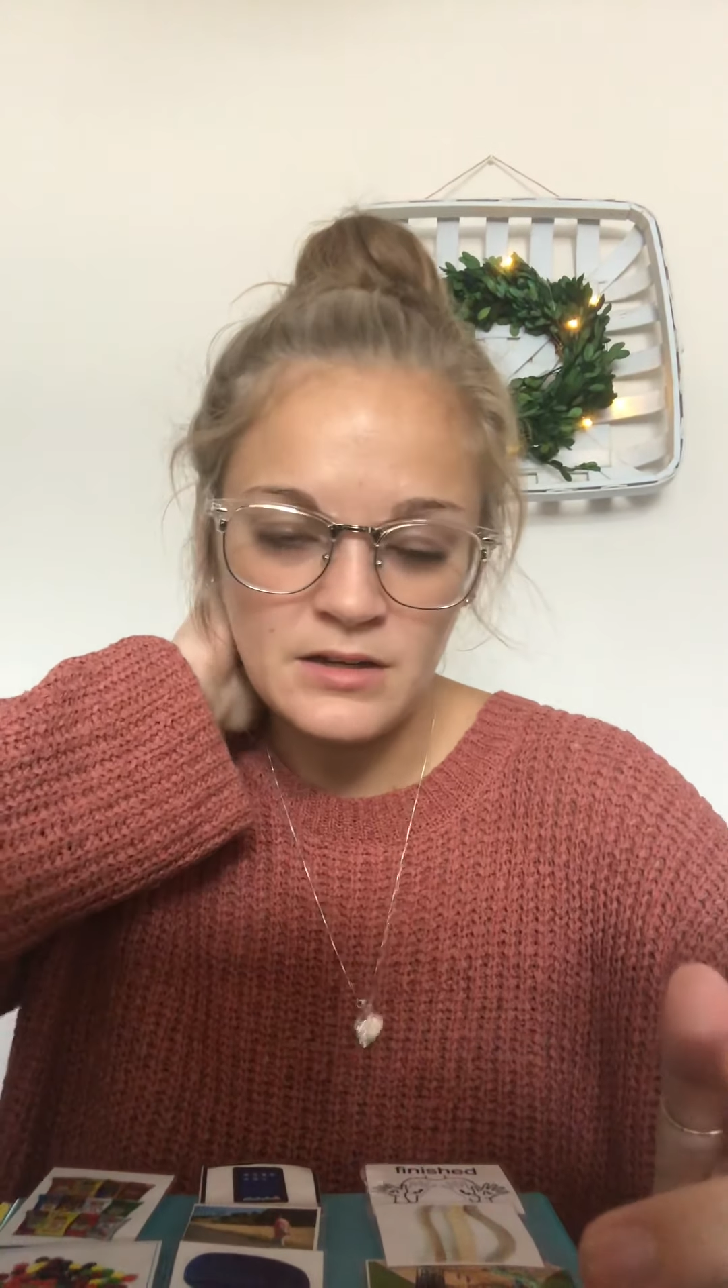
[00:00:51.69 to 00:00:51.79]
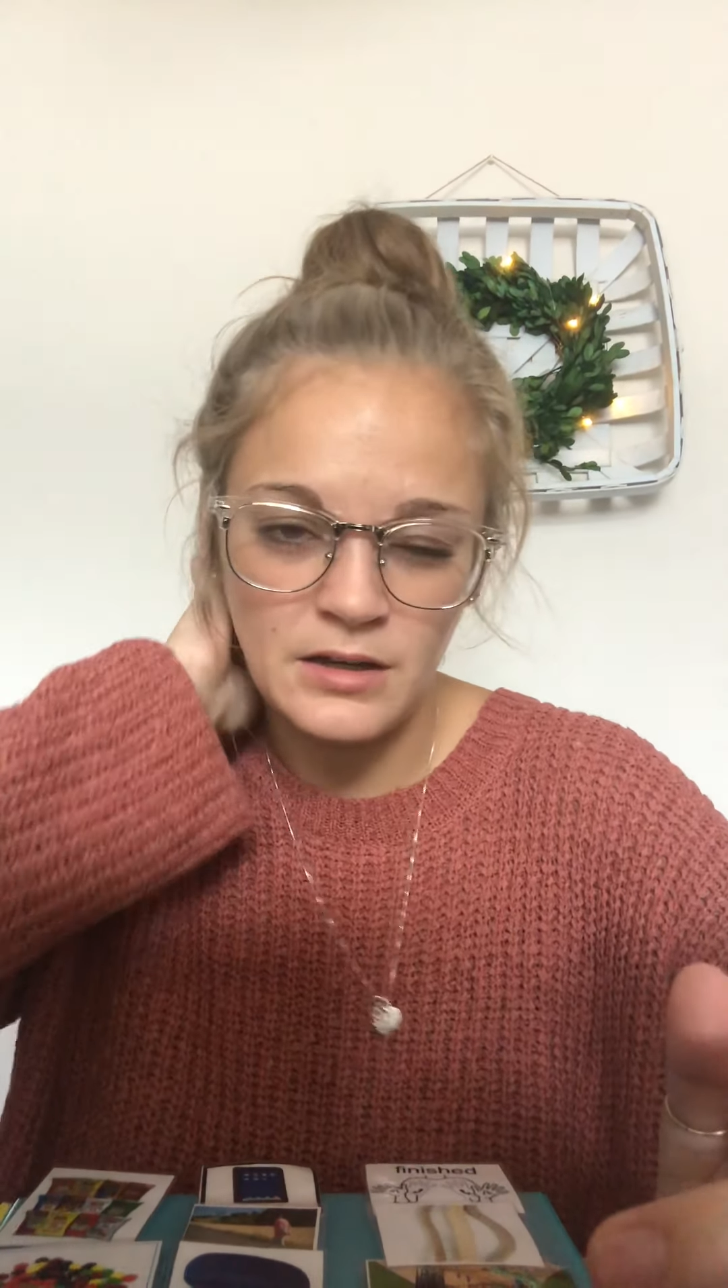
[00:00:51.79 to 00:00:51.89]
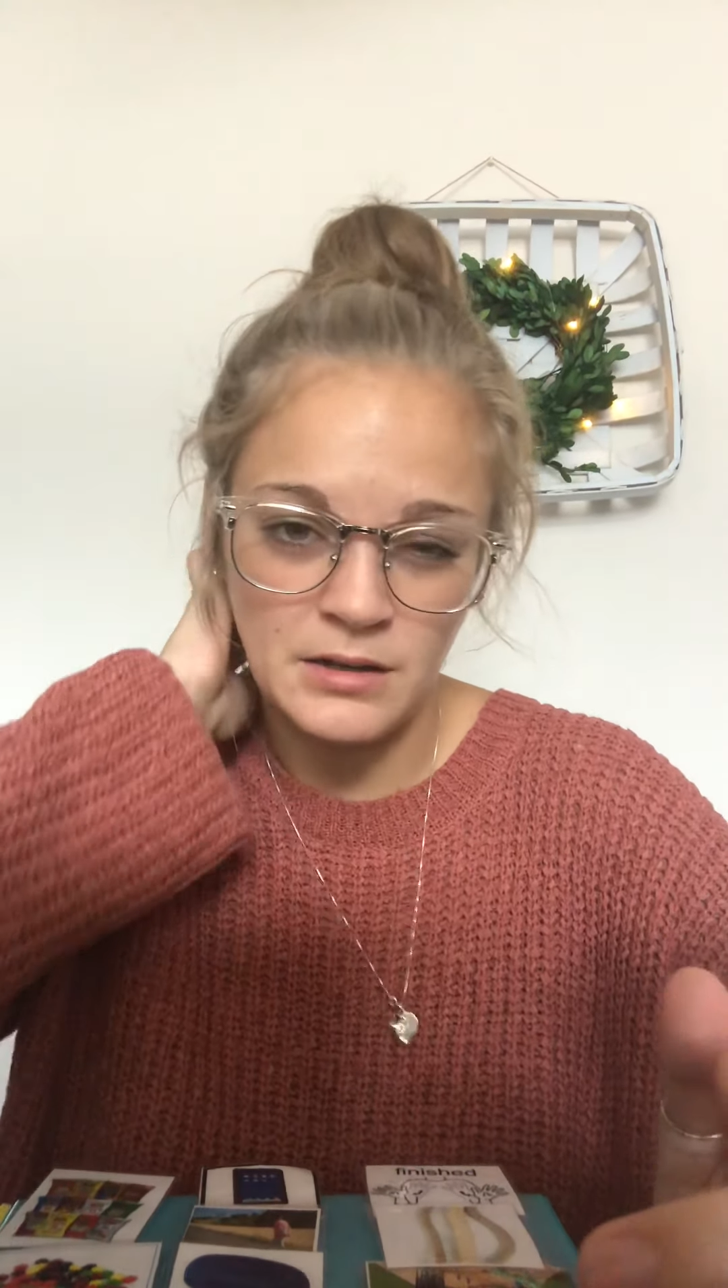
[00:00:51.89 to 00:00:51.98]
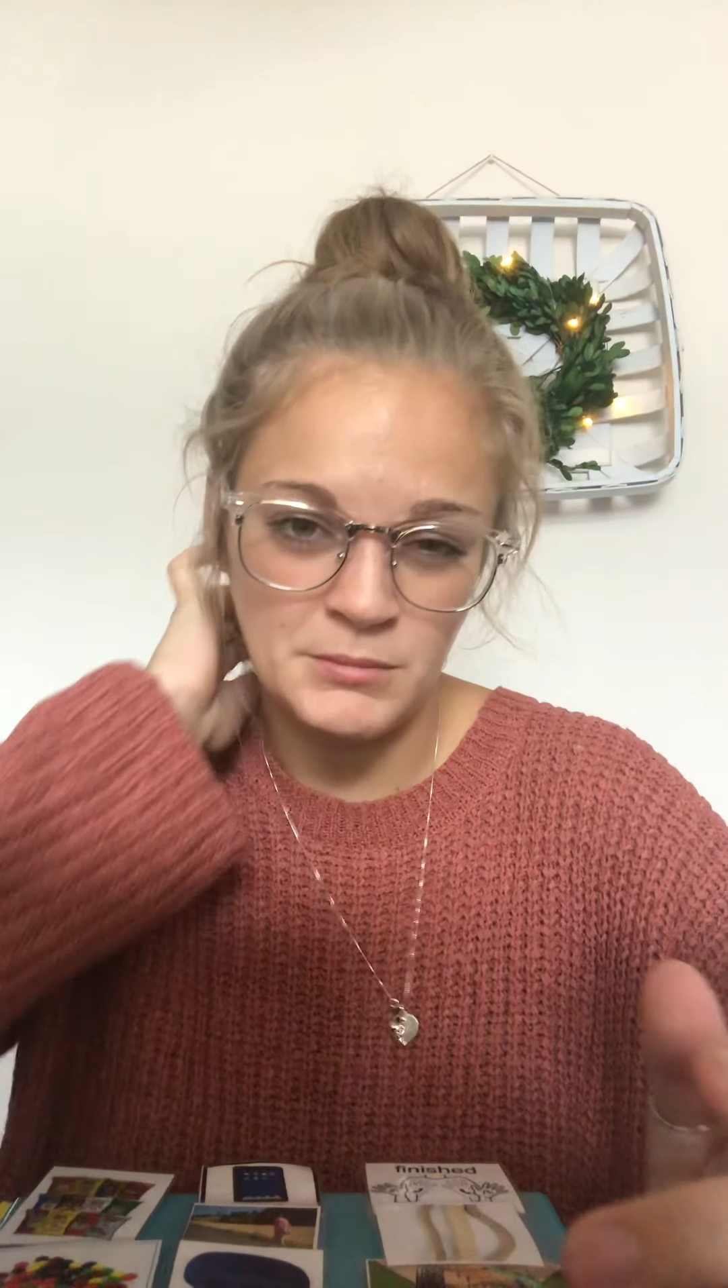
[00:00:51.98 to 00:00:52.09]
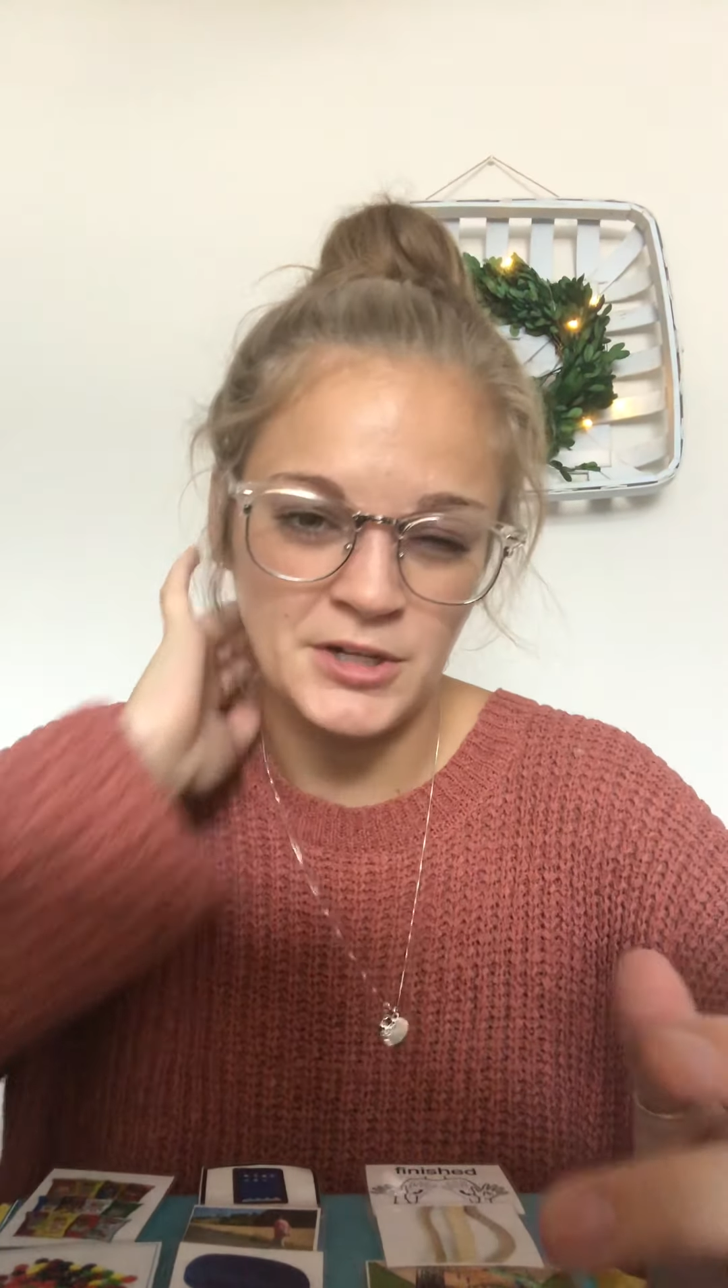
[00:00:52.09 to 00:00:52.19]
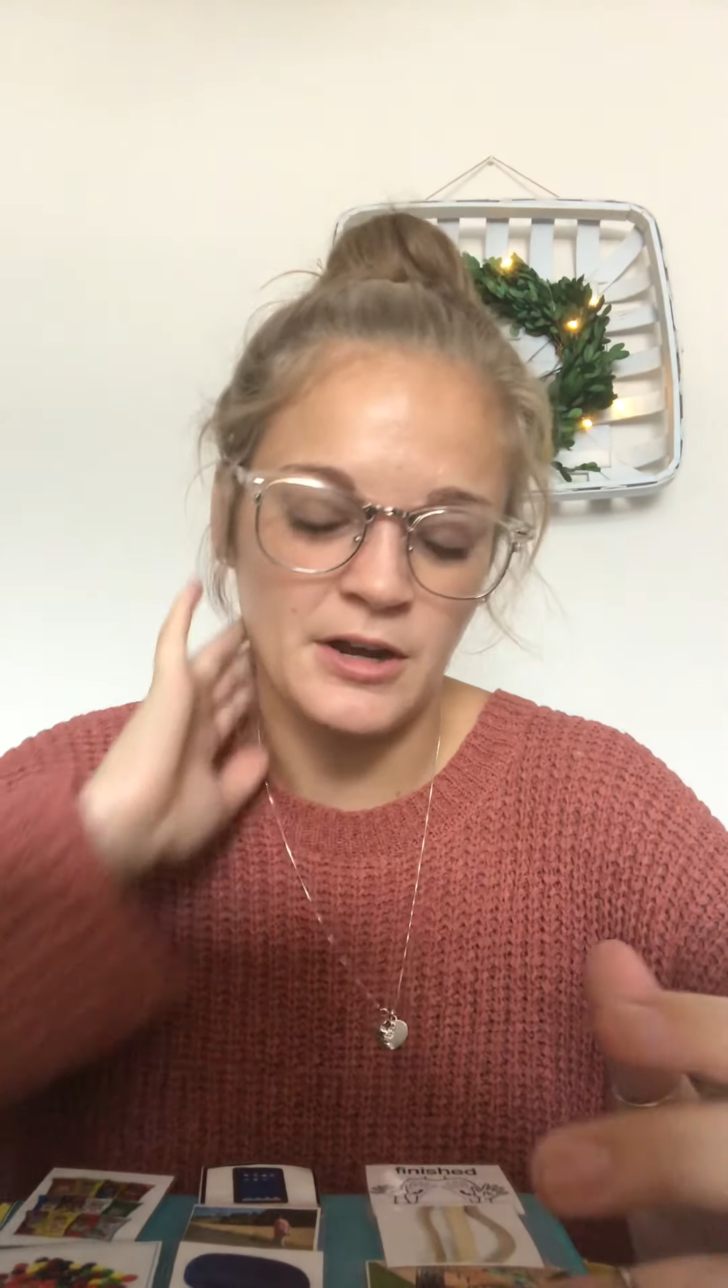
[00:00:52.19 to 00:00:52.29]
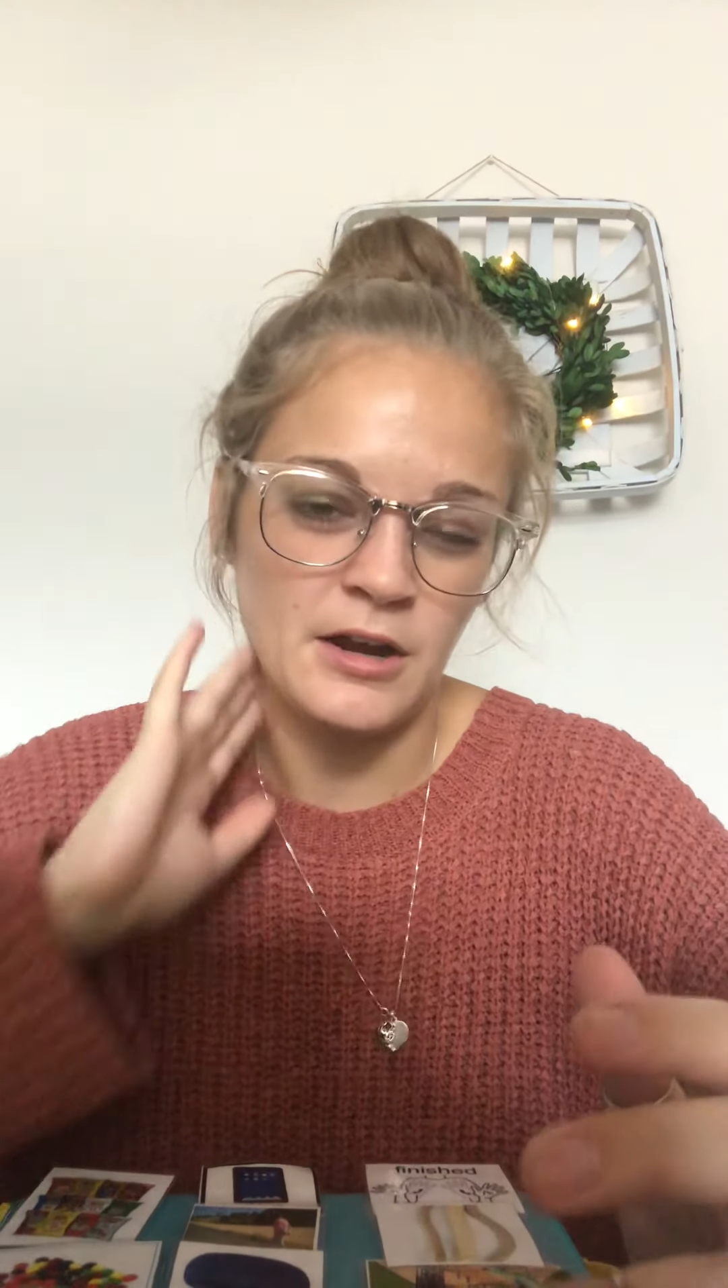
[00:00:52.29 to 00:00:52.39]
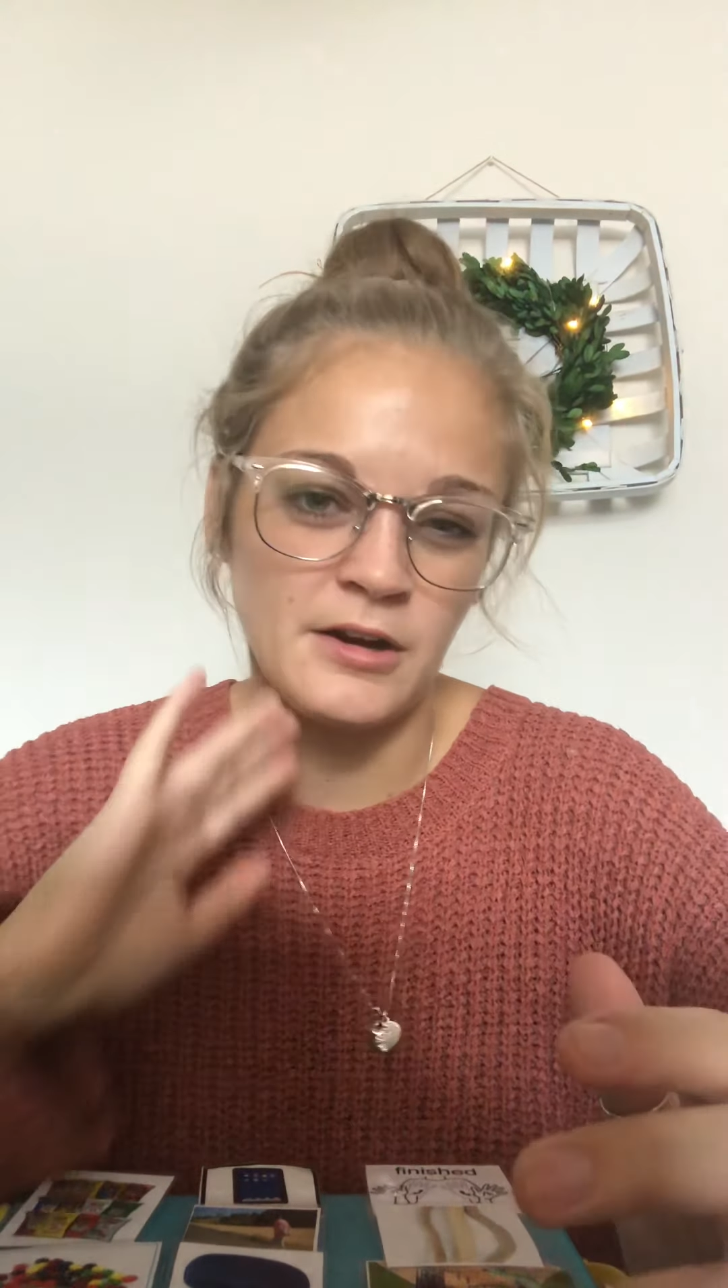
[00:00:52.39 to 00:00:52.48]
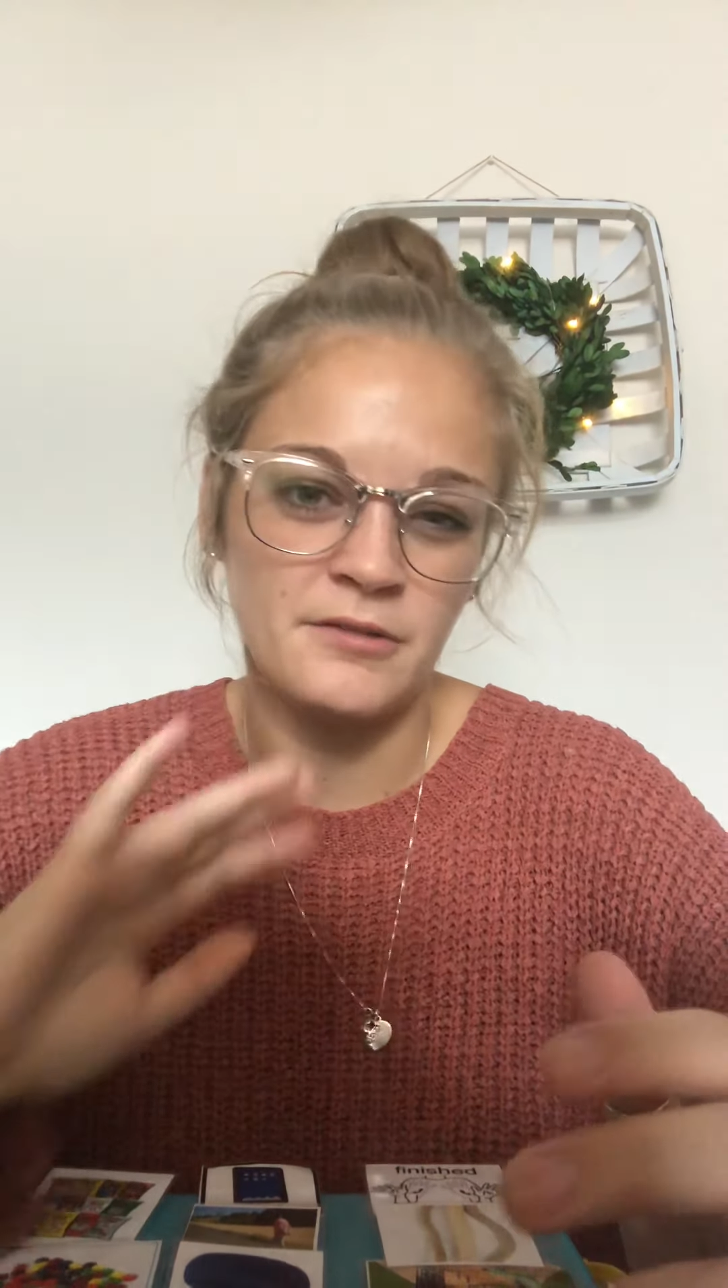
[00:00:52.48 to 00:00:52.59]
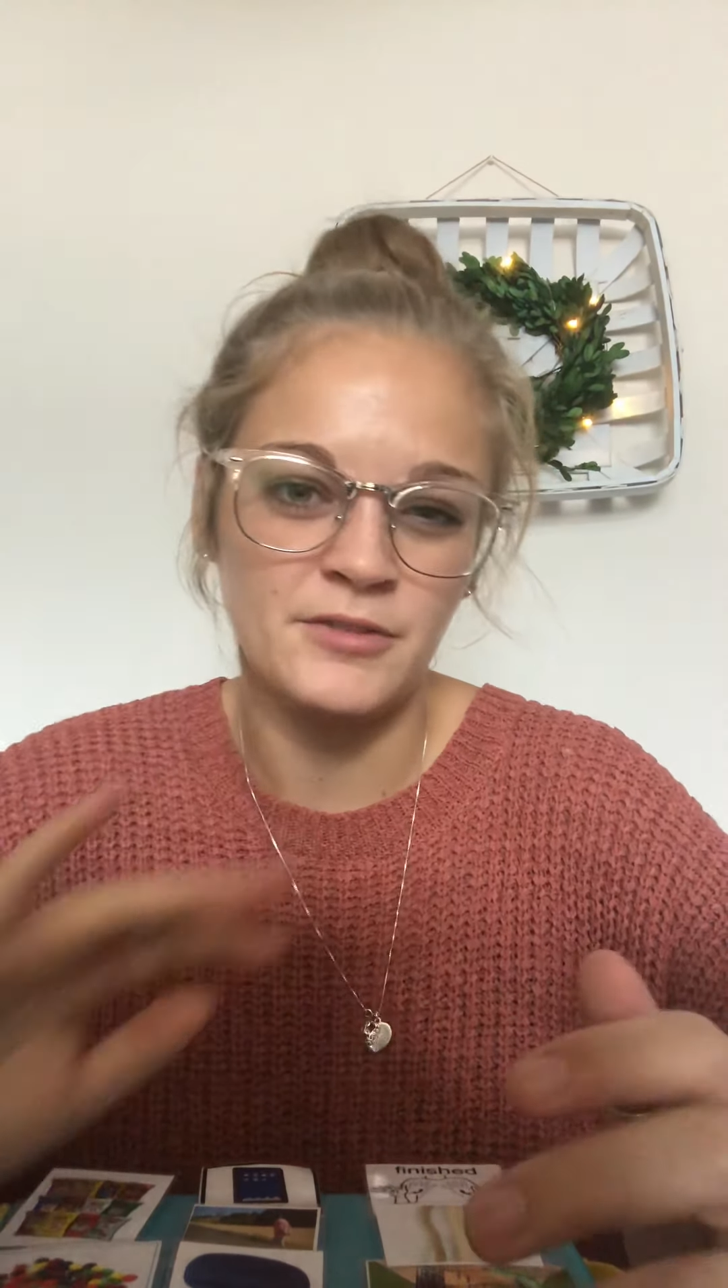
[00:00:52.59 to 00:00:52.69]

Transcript: There are a